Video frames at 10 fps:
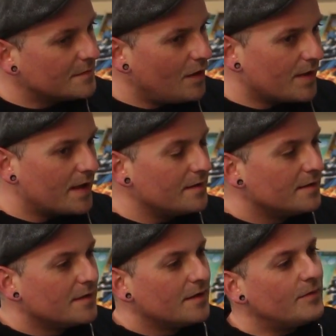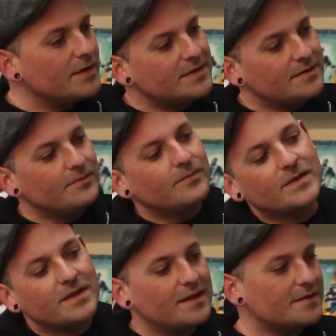Okay. Well, you see, with
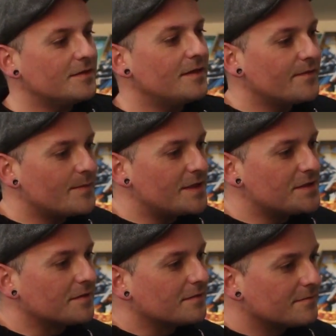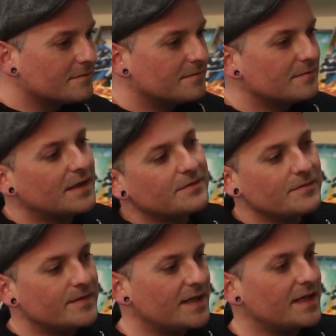all that sort of information, that's what
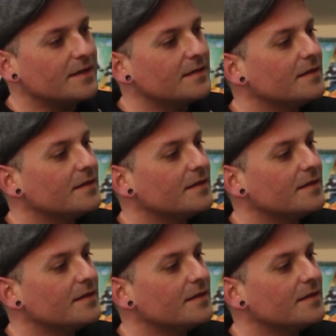we take,